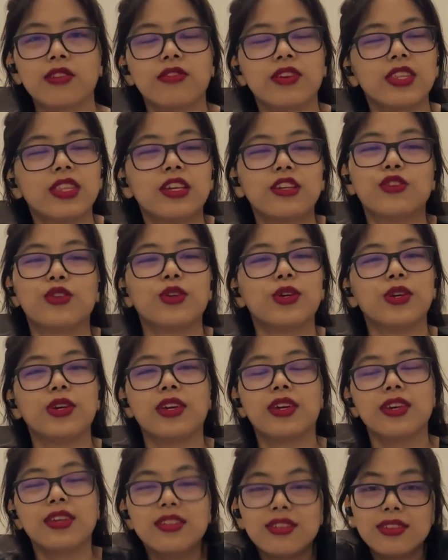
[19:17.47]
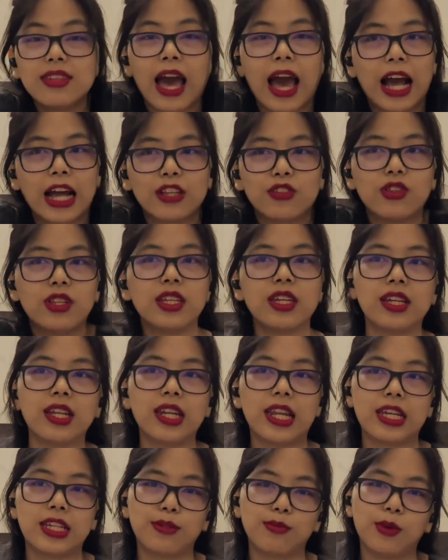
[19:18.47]
whether she is actually a
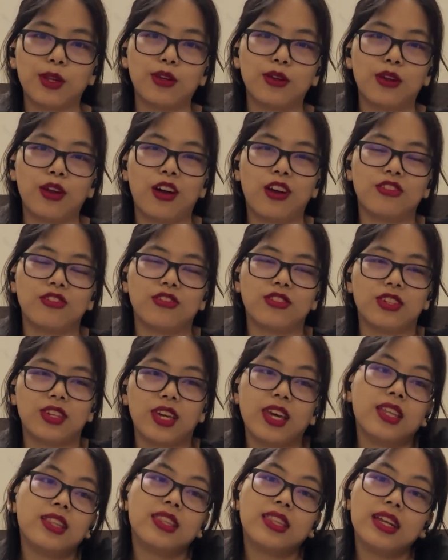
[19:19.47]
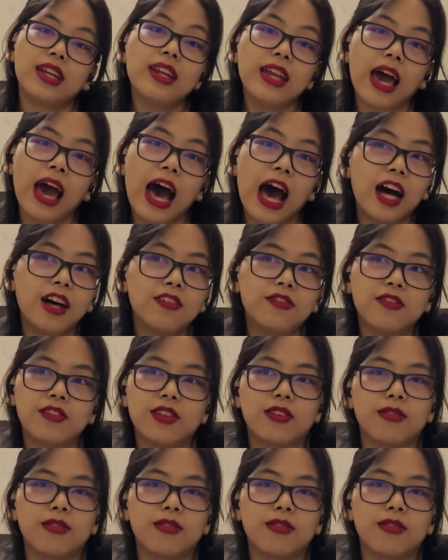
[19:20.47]
lesbian or not. She did have